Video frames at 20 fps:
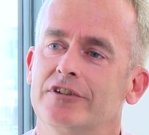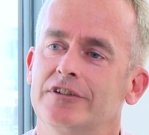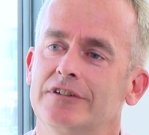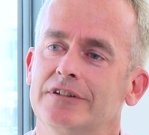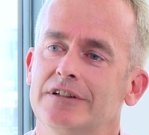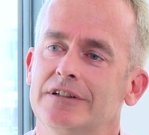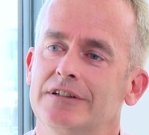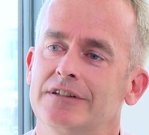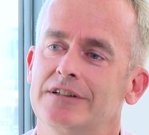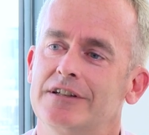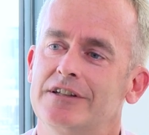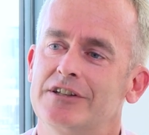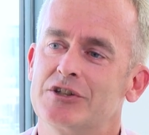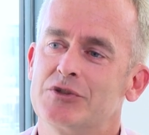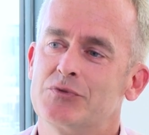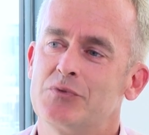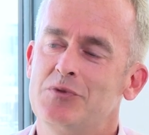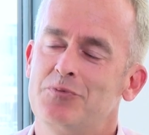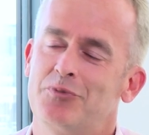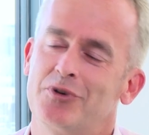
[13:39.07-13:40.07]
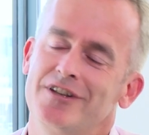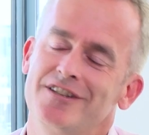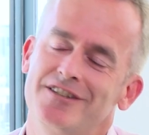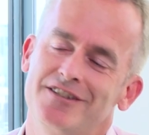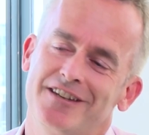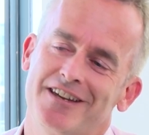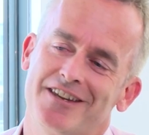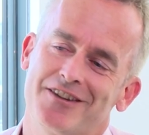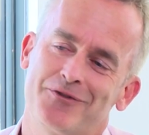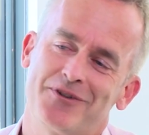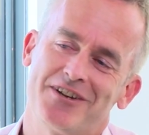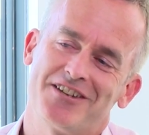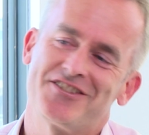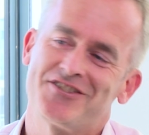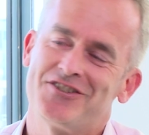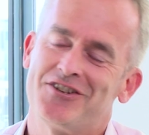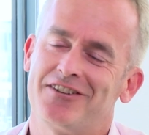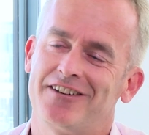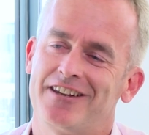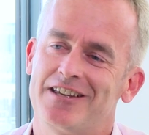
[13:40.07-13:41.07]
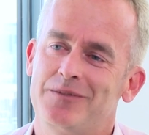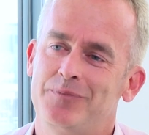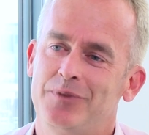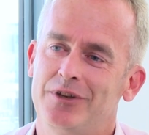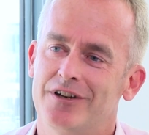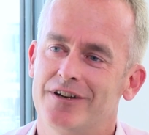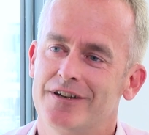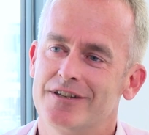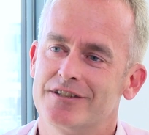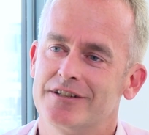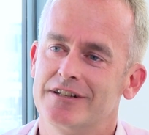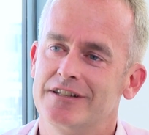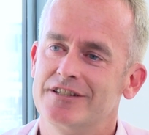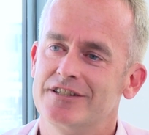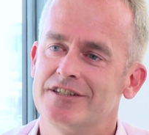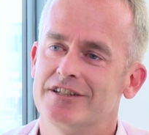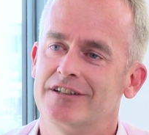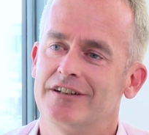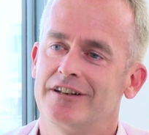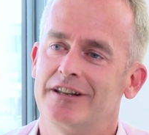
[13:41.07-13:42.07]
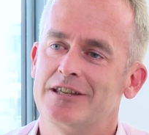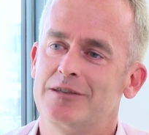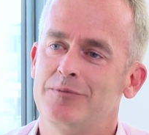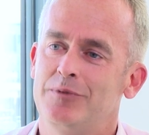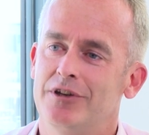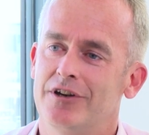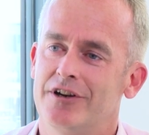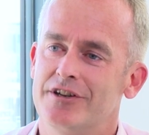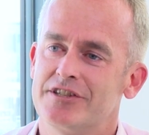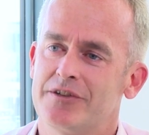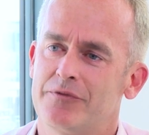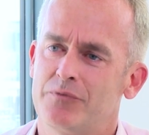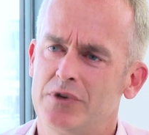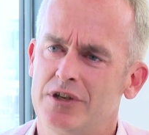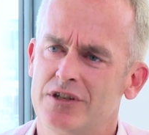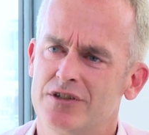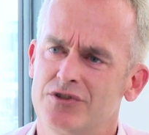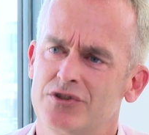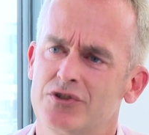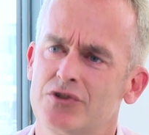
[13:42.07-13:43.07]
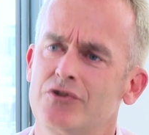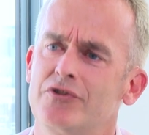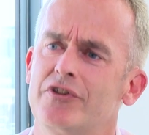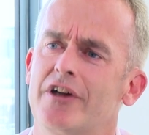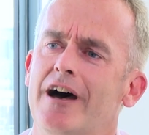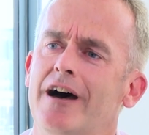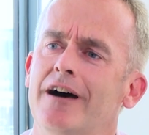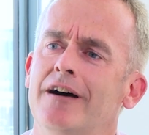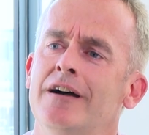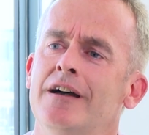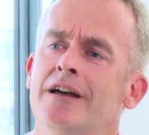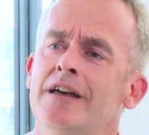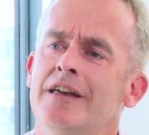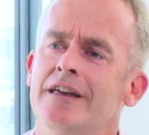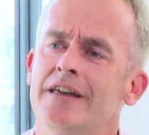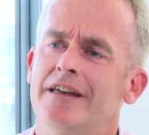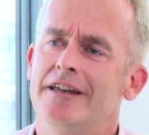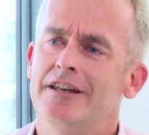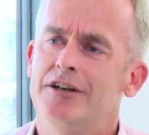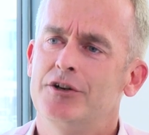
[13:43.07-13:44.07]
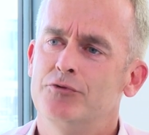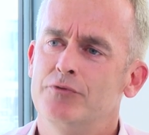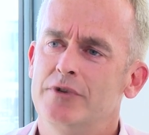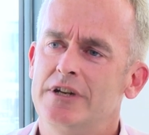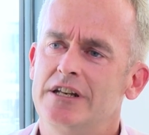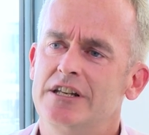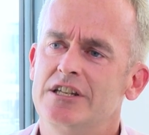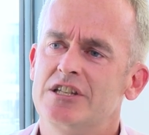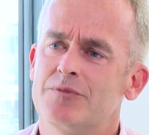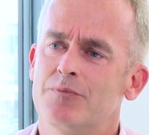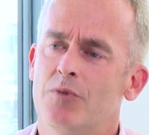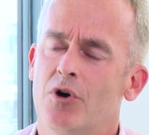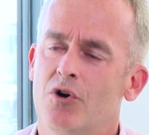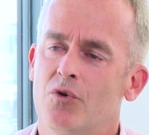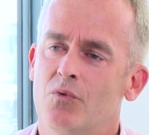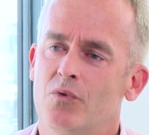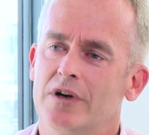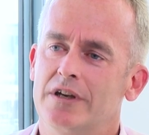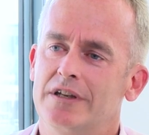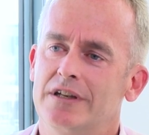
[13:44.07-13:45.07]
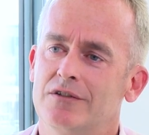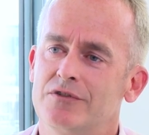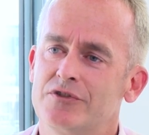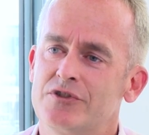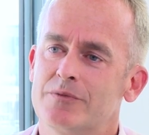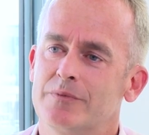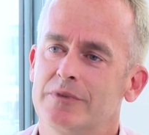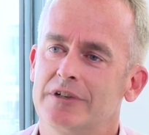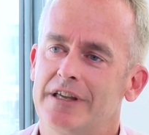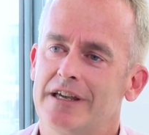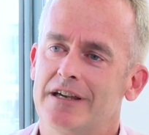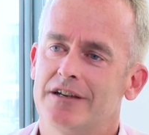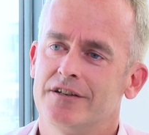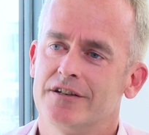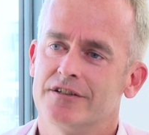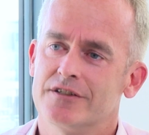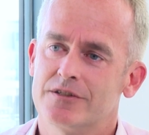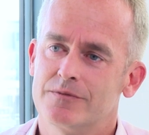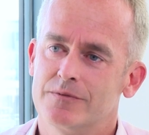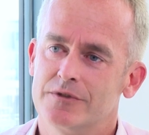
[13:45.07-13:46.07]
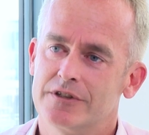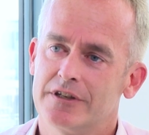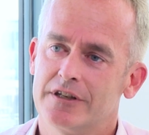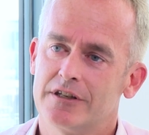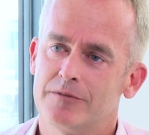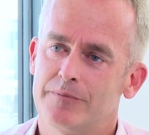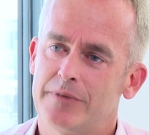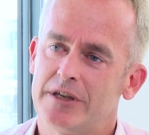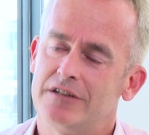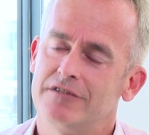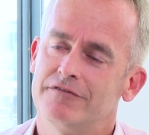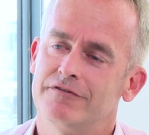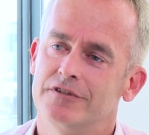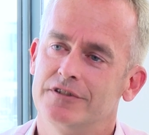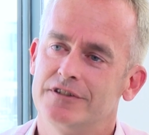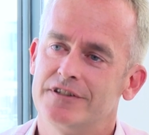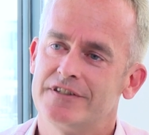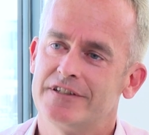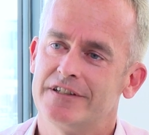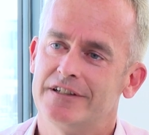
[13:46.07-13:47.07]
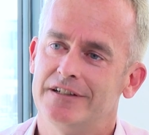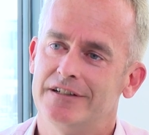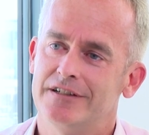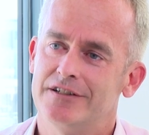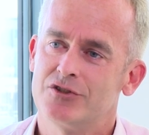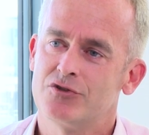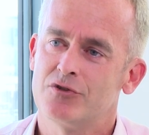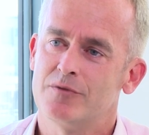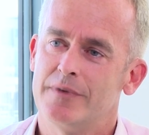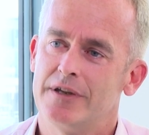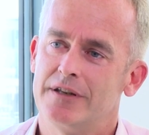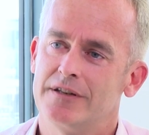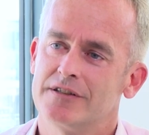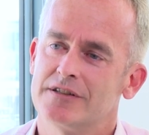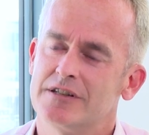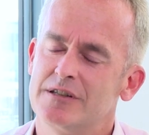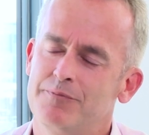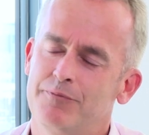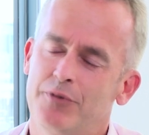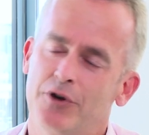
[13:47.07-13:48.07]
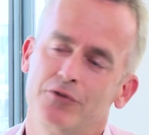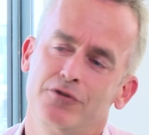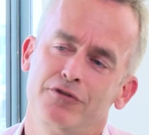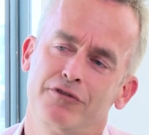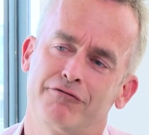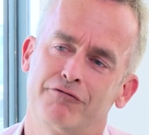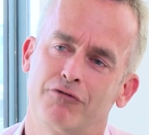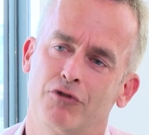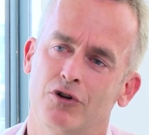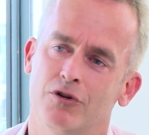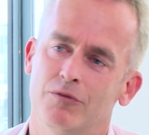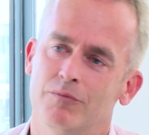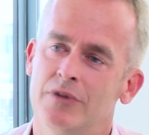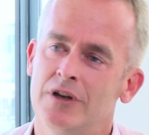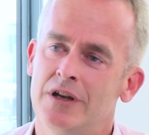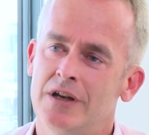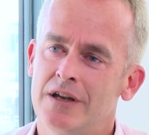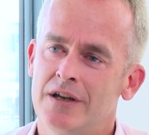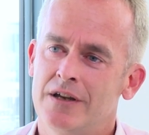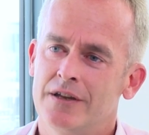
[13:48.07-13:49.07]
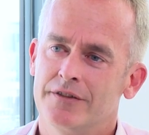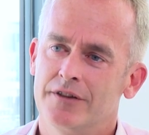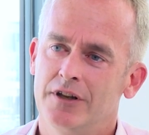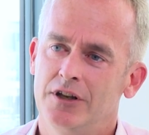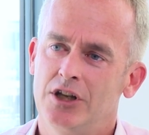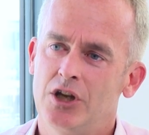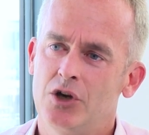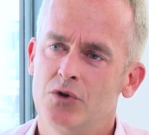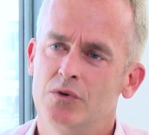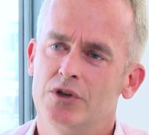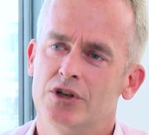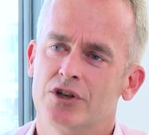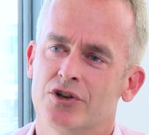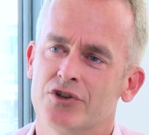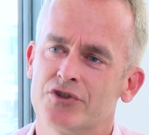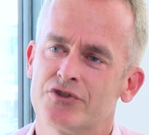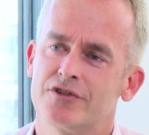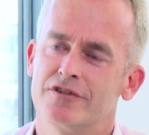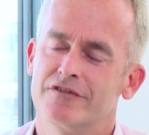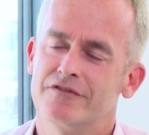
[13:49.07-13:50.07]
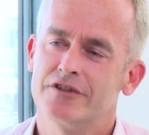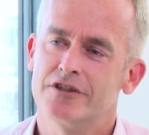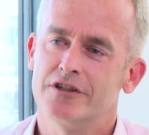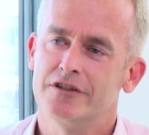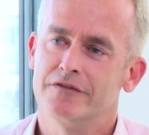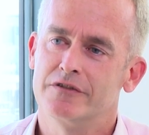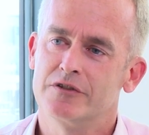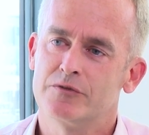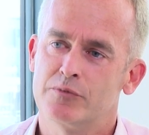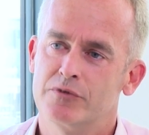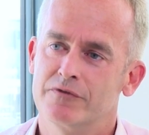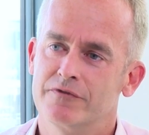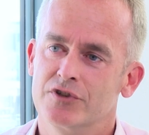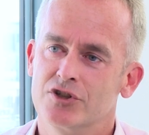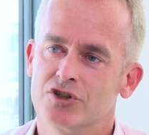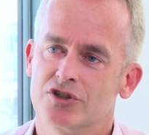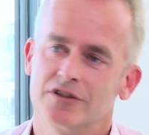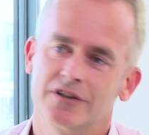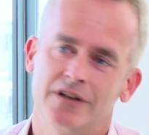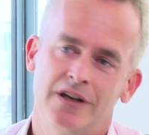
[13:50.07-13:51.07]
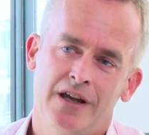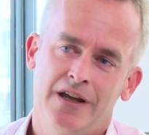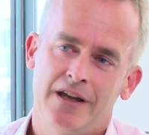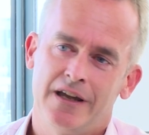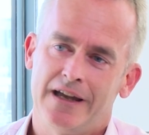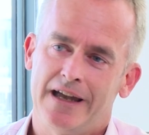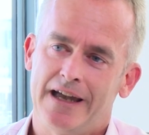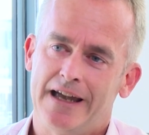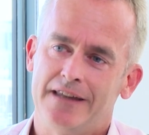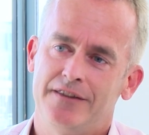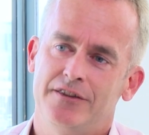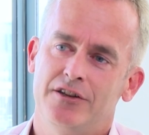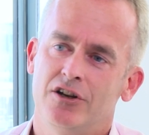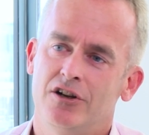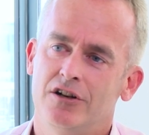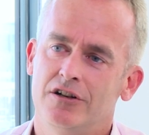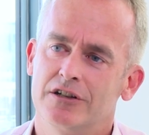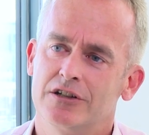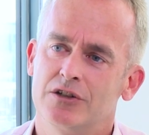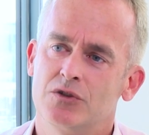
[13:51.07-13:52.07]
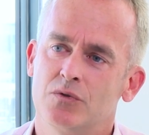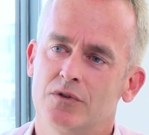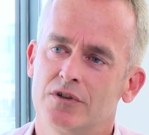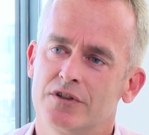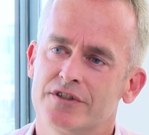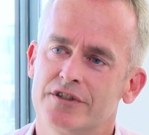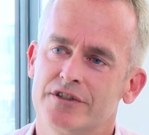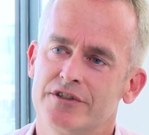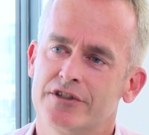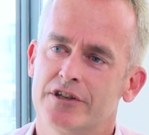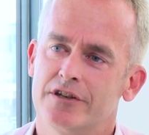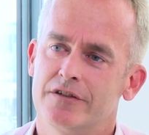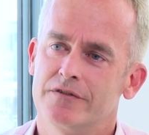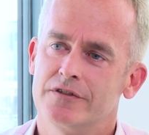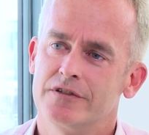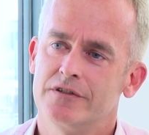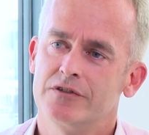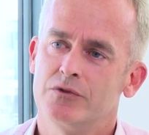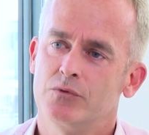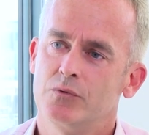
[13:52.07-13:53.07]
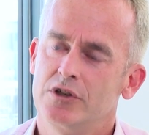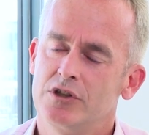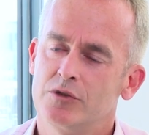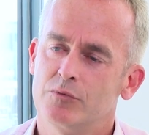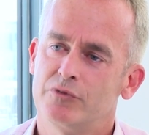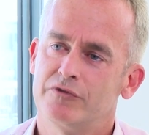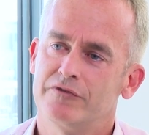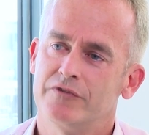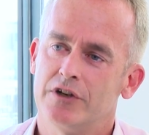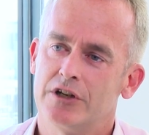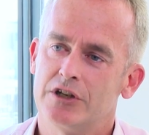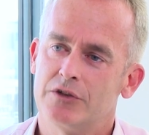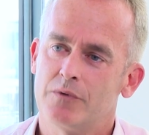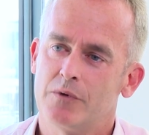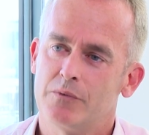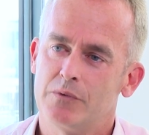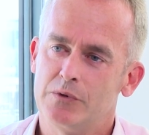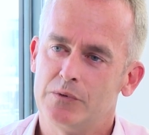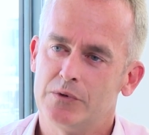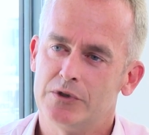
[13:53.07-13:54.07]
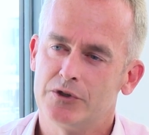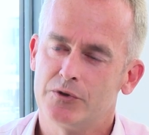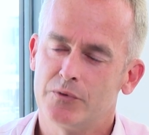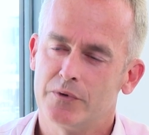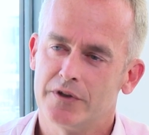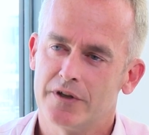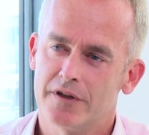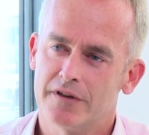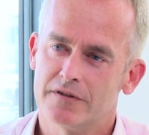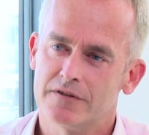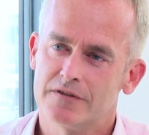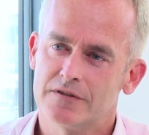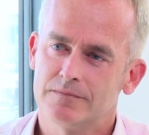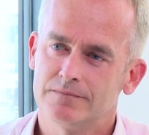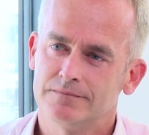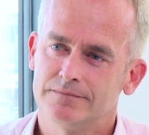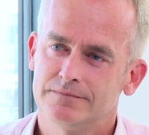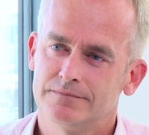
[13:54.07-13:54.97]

And as we bring together external APIs and internal APIs, if we can do that in a really smart way, ultimately our customers are going to benefit tremendously, both from the lower cost of service provision and the higher quality services that we can provide when we work with others.